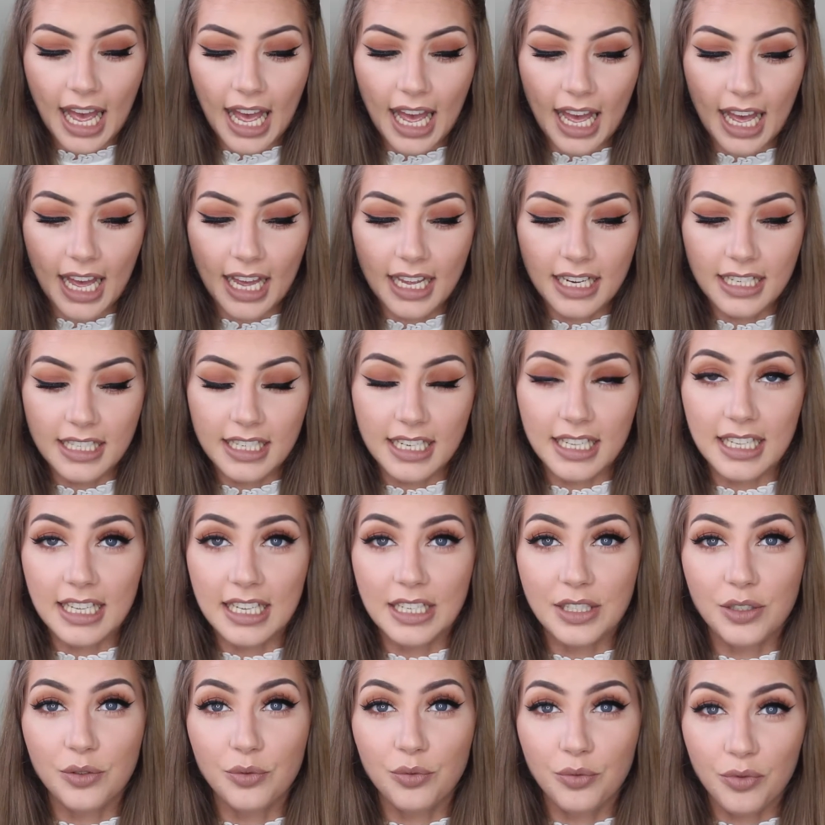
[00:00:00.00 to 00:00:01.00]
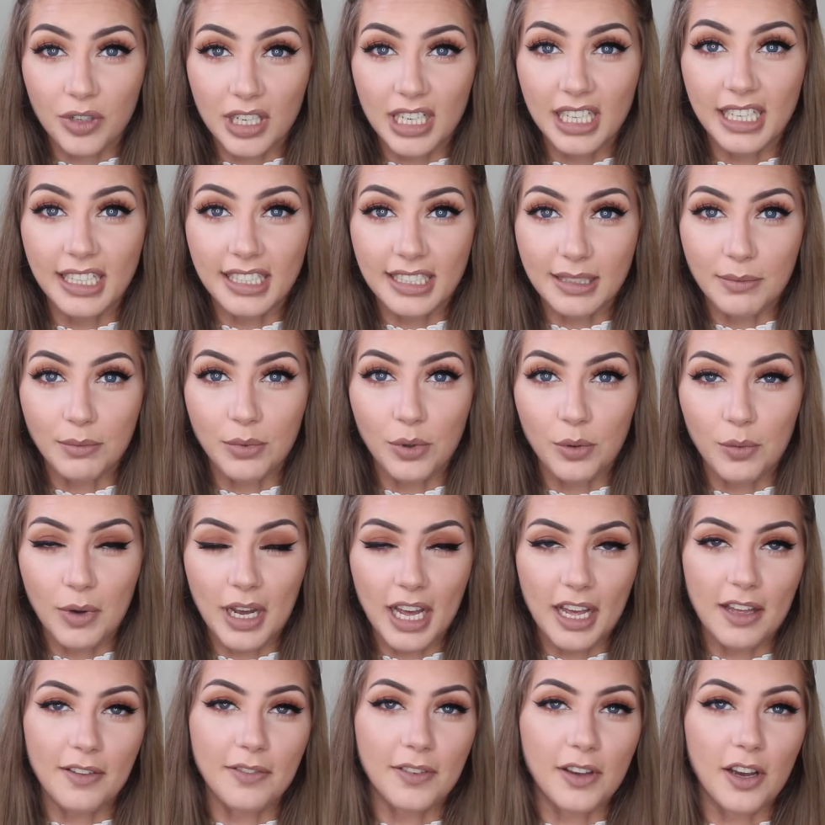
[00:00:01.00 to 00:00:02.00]
And it's a really simple
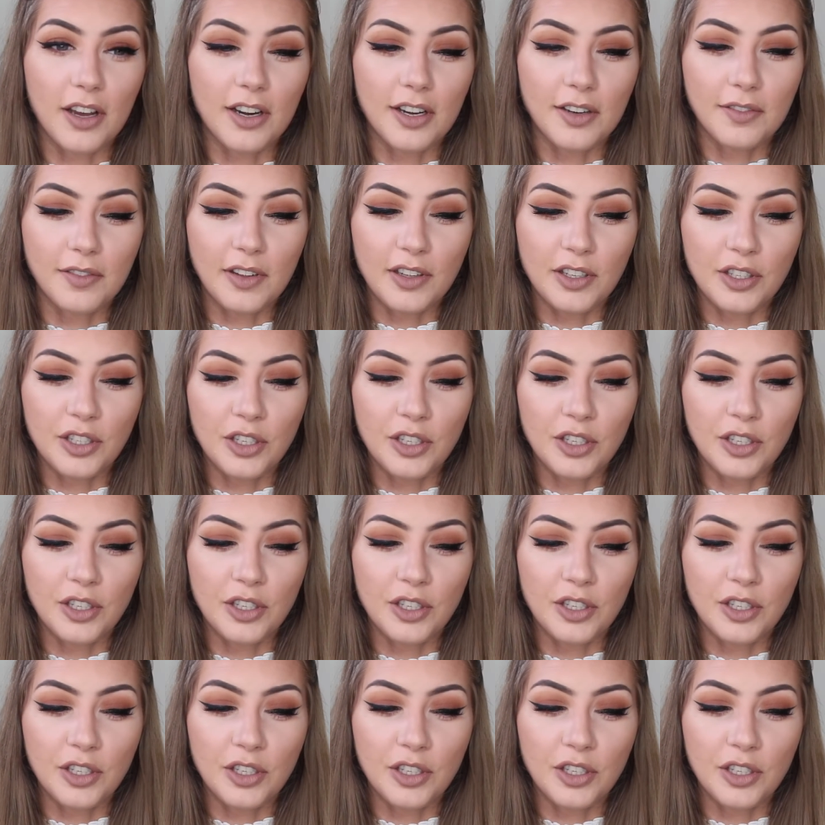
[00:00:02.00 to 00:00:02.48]
way of kind of